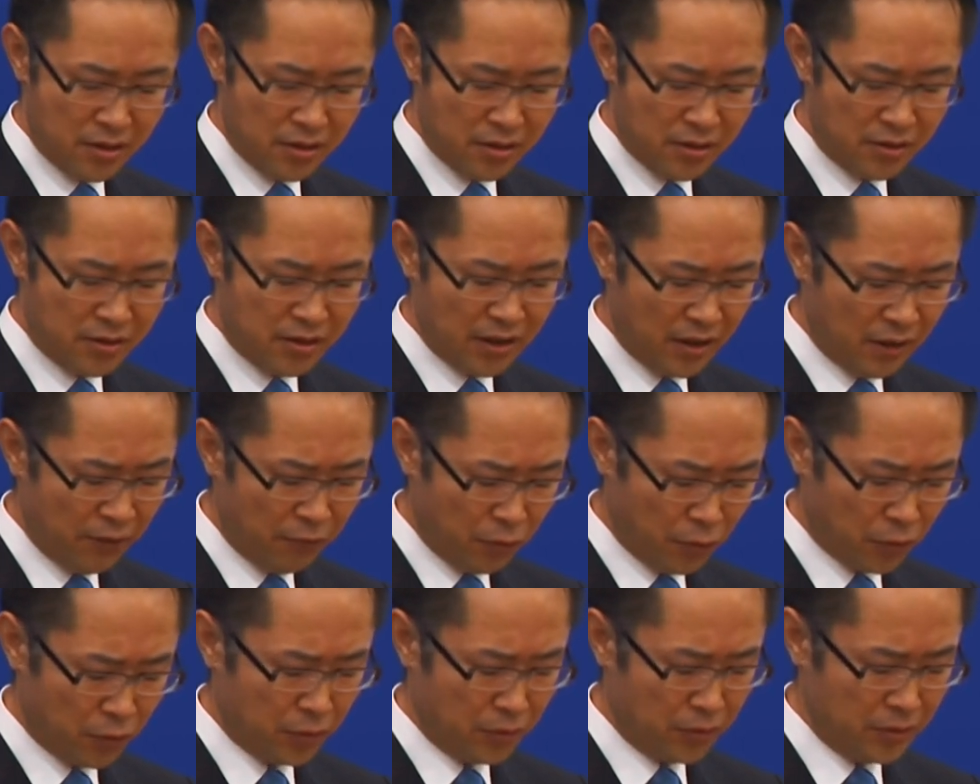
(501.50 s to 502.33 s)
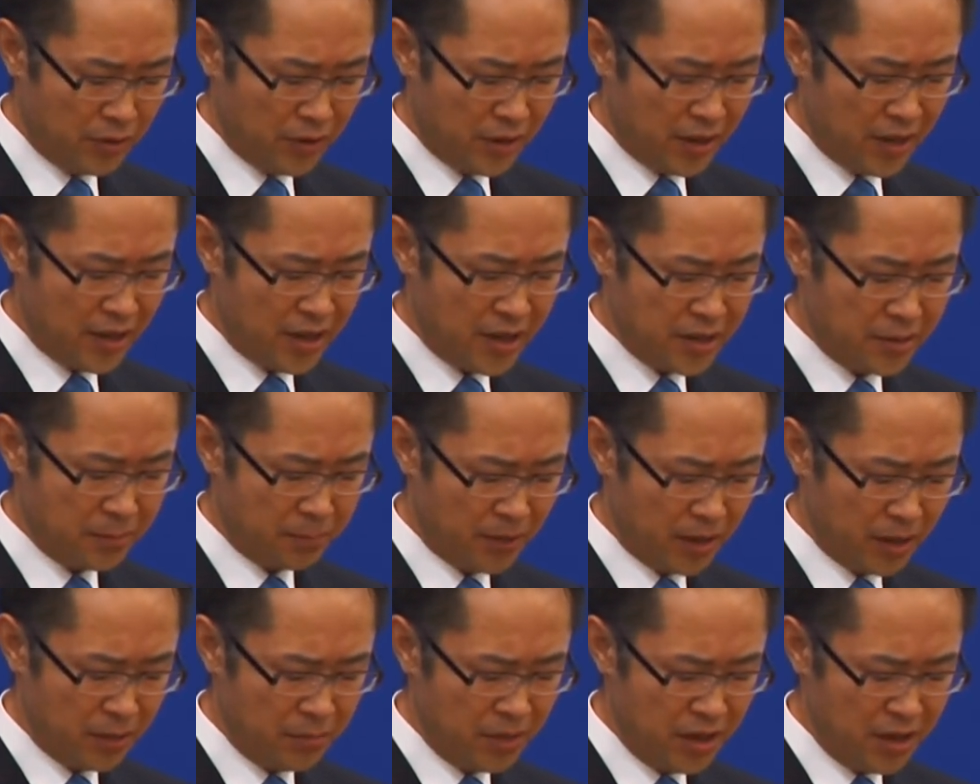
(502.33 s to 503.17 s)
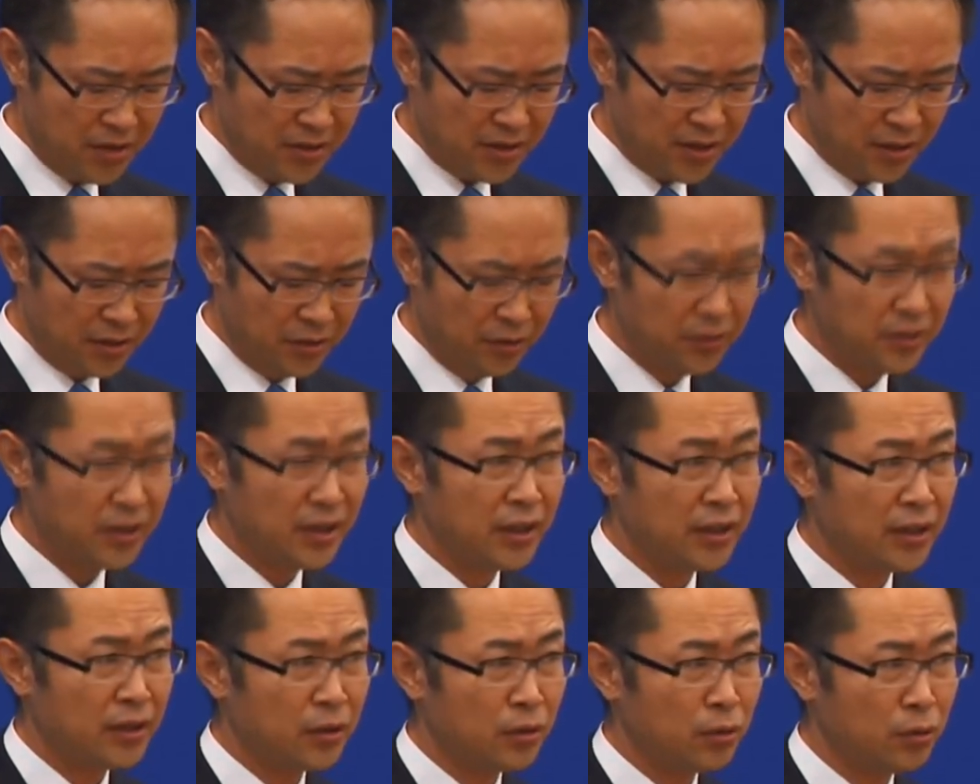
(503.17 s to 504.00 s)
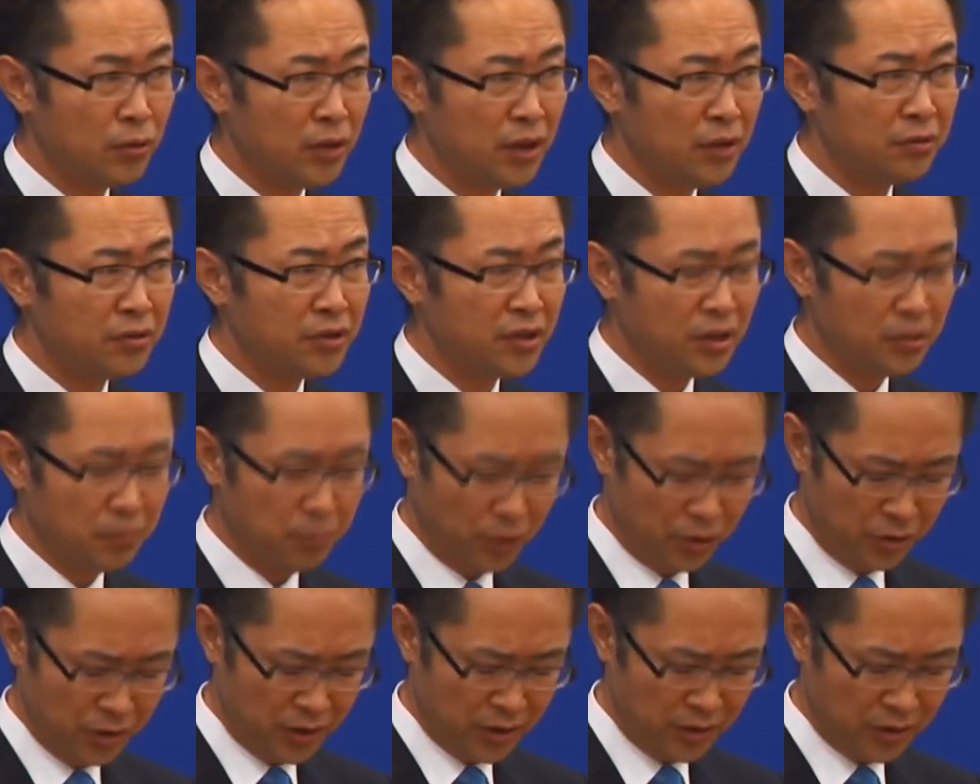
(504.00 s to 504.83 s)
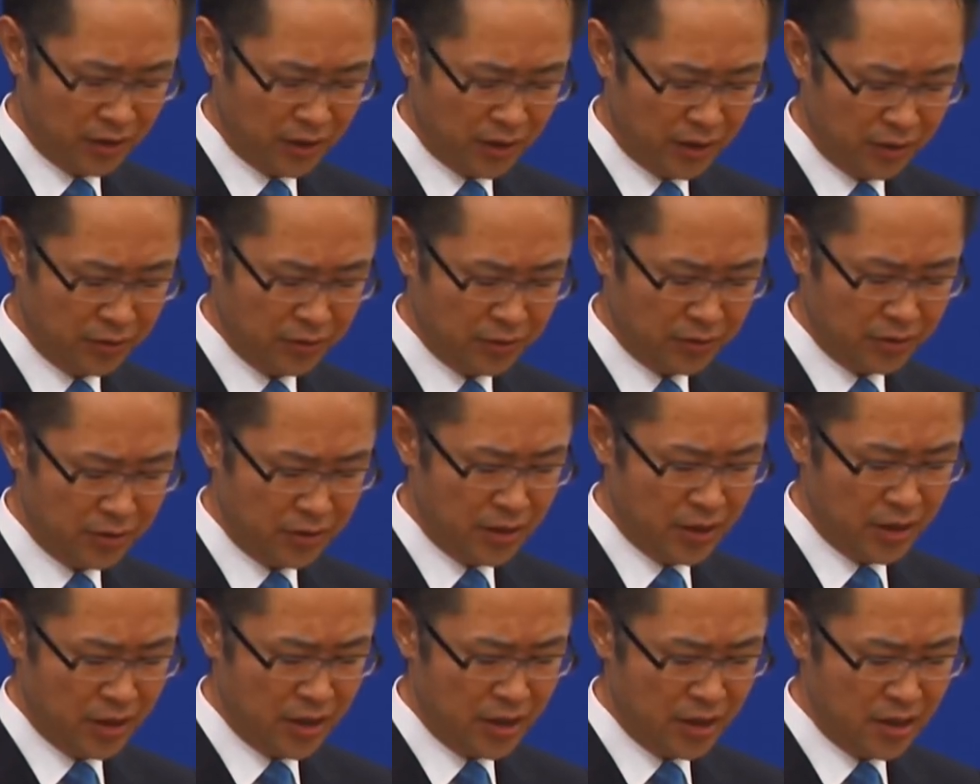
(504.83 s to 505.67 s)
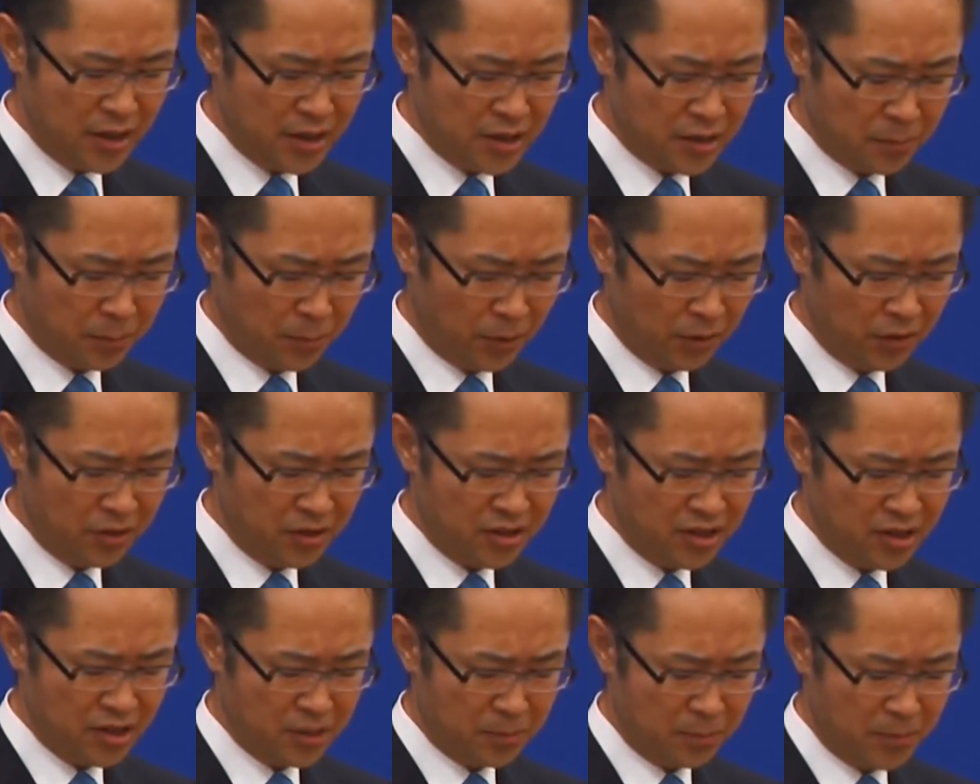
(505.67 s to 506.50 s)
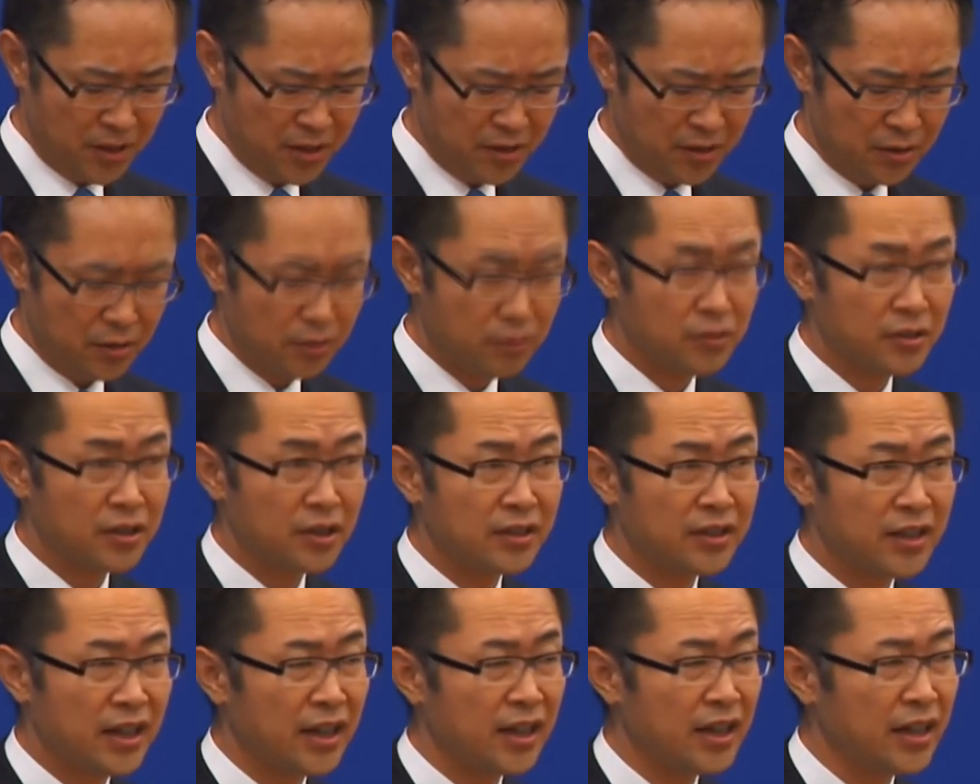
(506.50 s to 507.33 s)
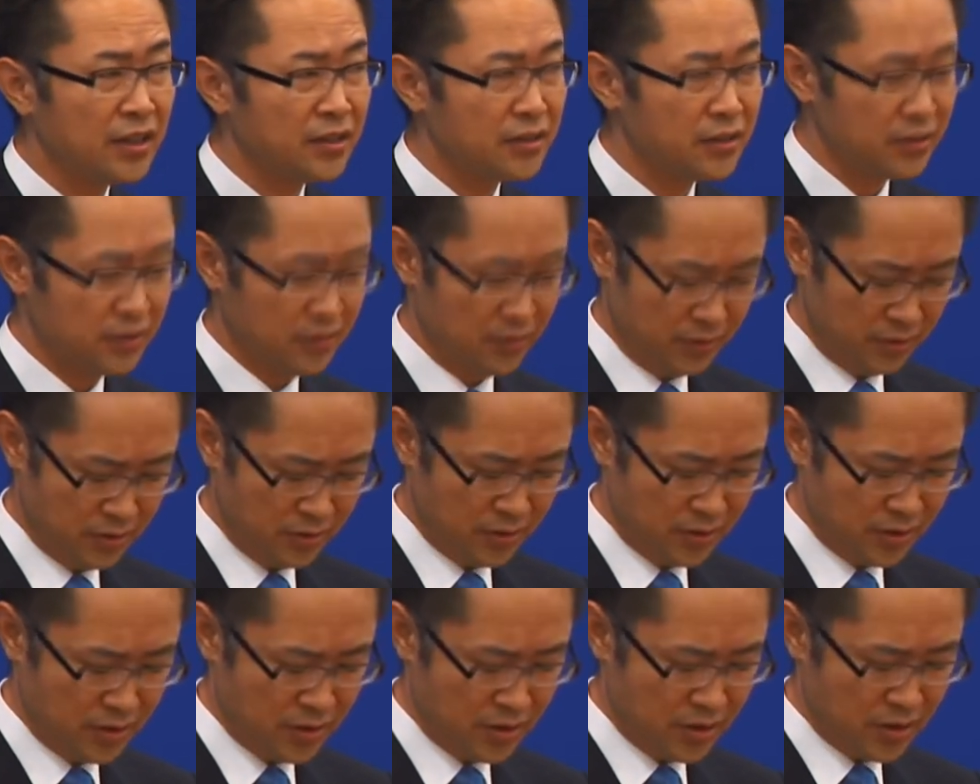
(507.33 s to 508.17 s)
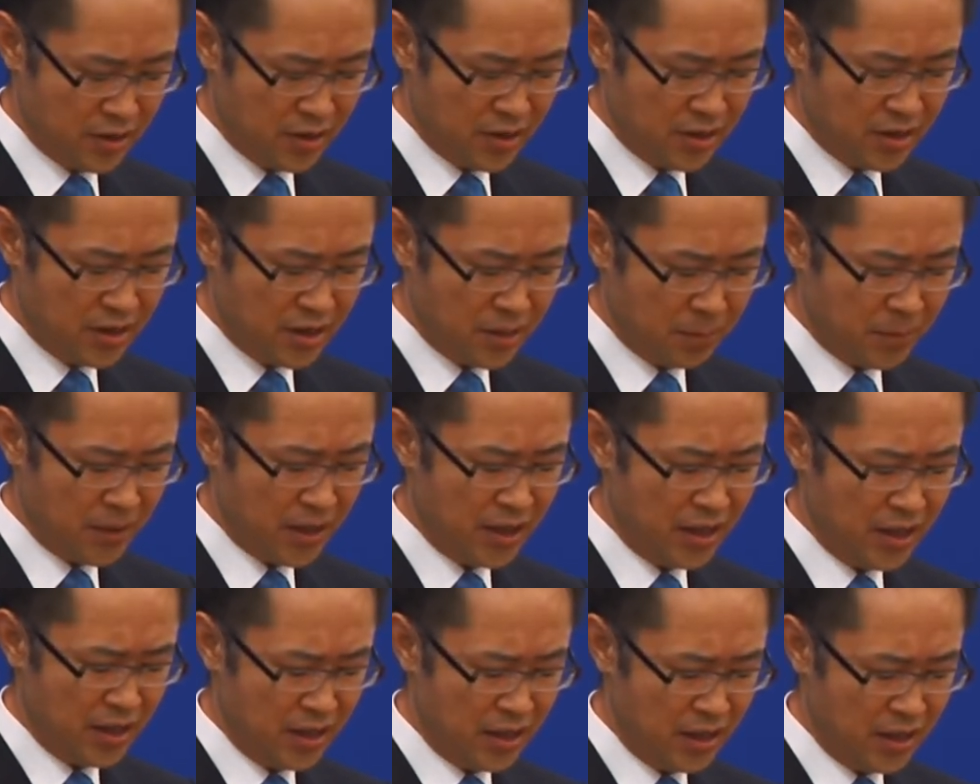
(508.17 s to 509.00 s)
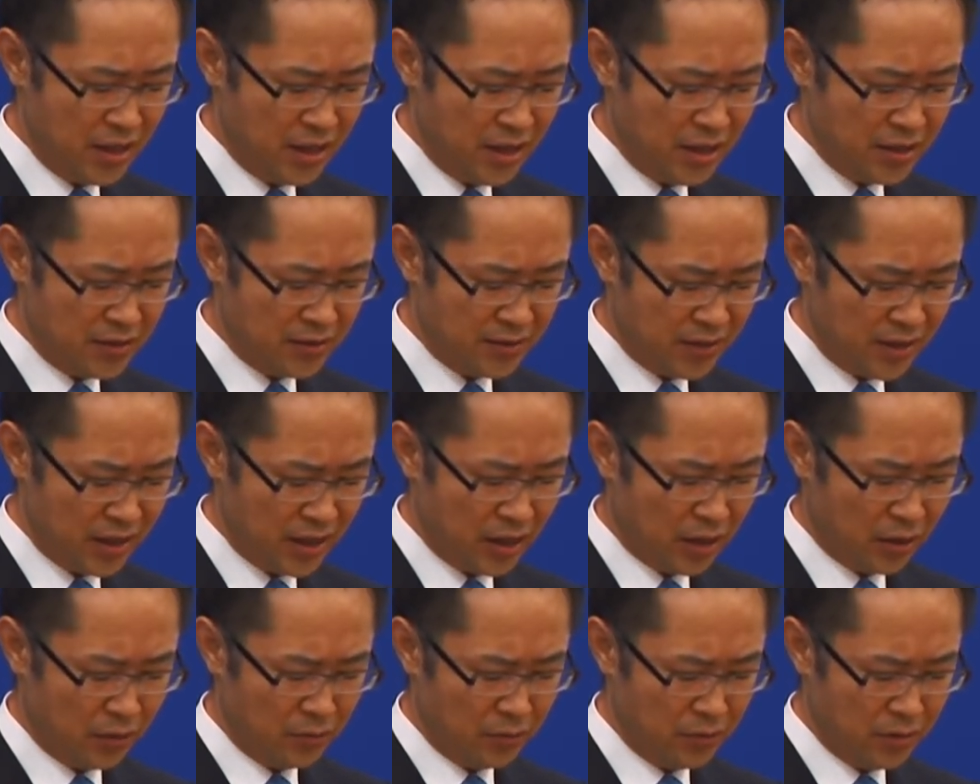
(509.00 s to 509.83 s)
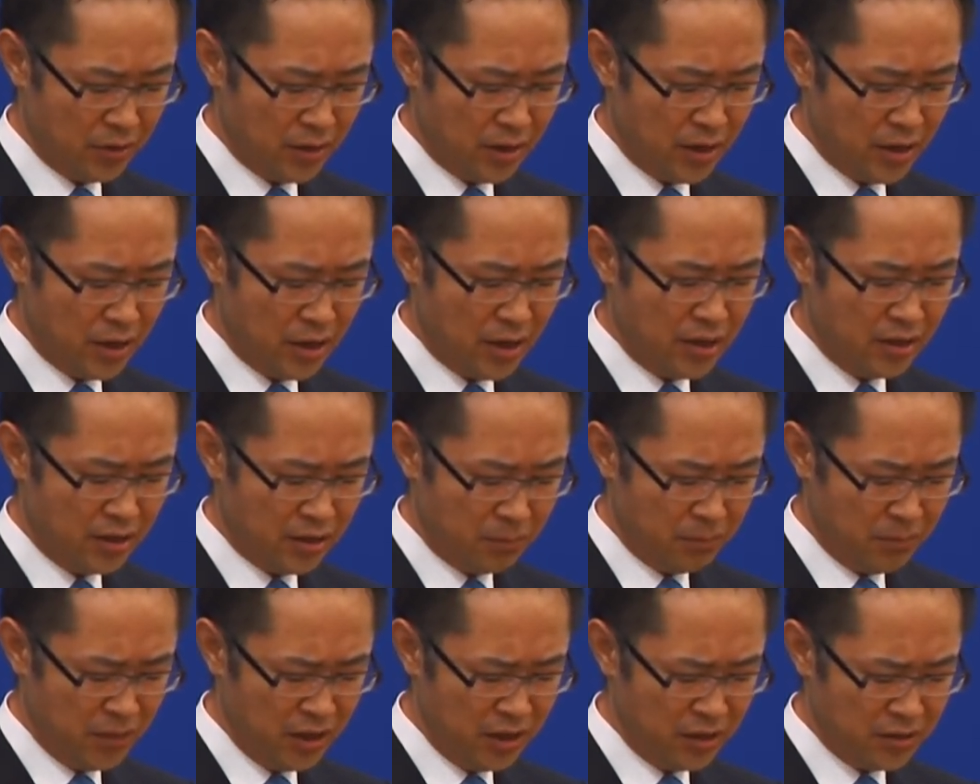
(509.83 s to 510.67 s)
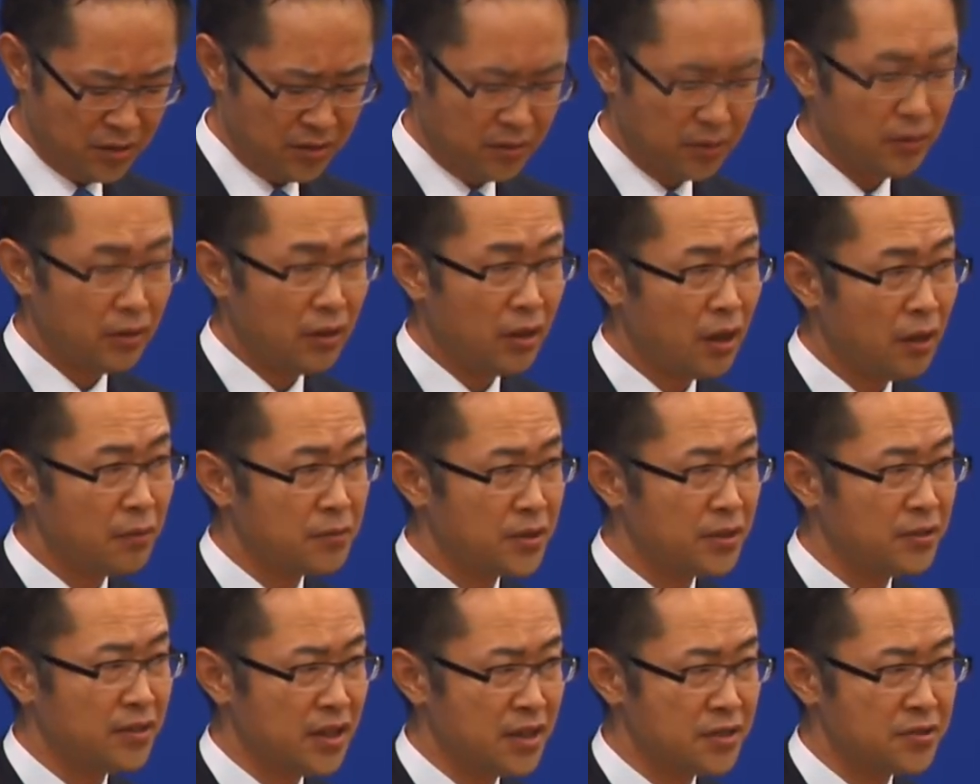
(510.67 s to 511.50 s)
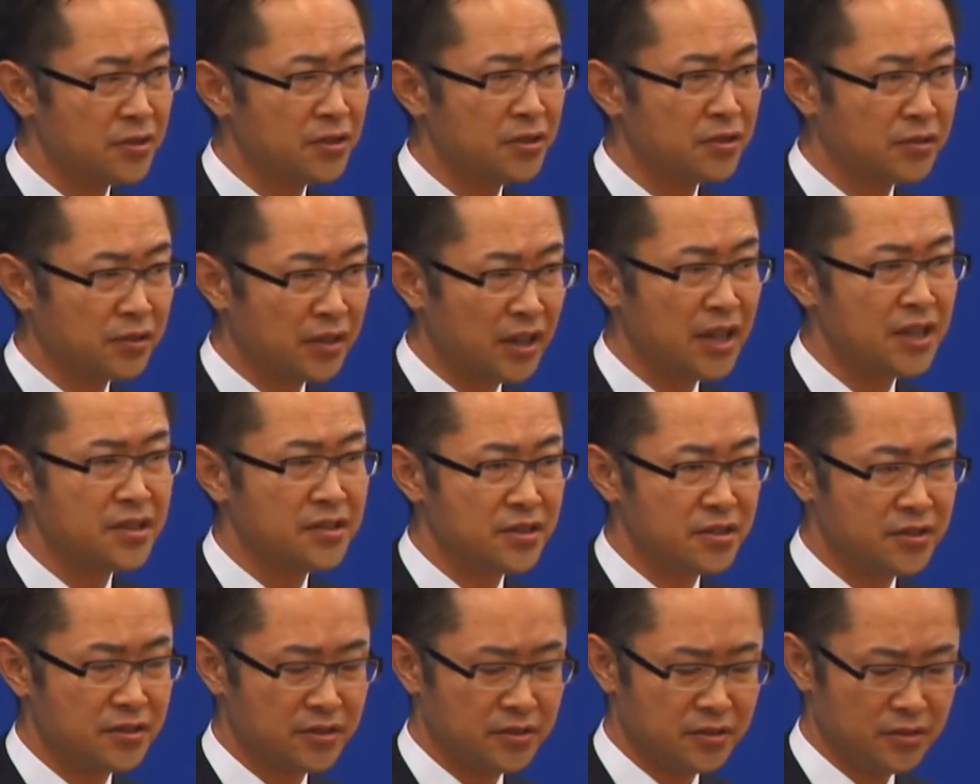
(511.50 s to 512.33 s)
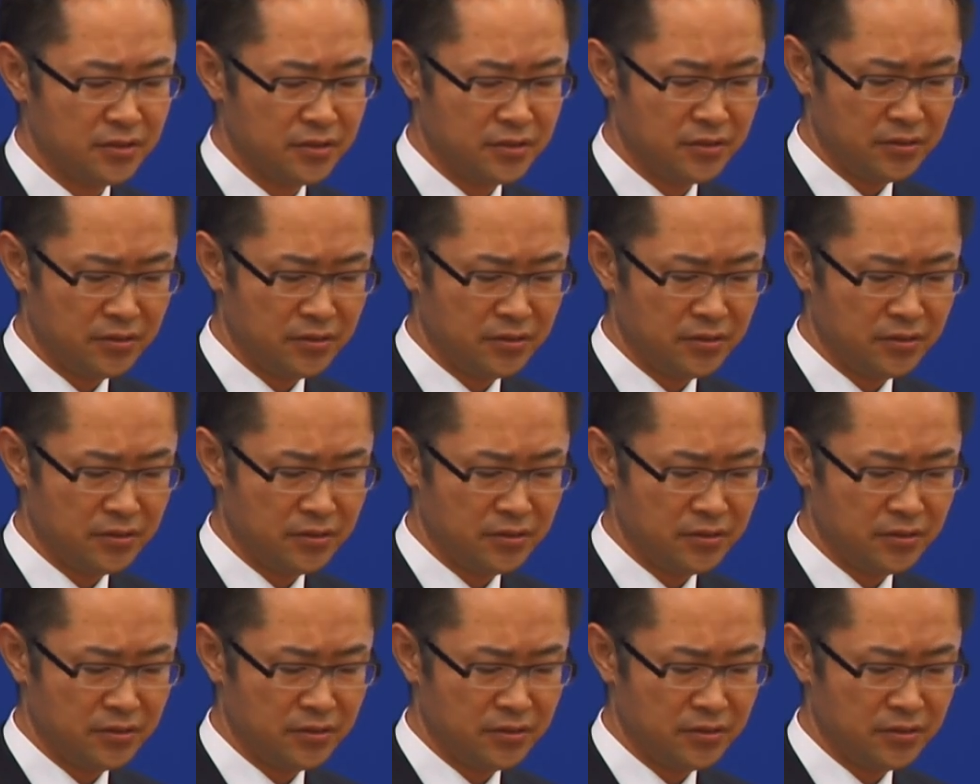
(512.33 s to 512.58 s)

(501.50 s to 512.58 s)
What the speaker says: Therefore, as Prime Minister Noda correctly pointed out in his policy speech to the Diet, Japan is now in the midst of the national crisis.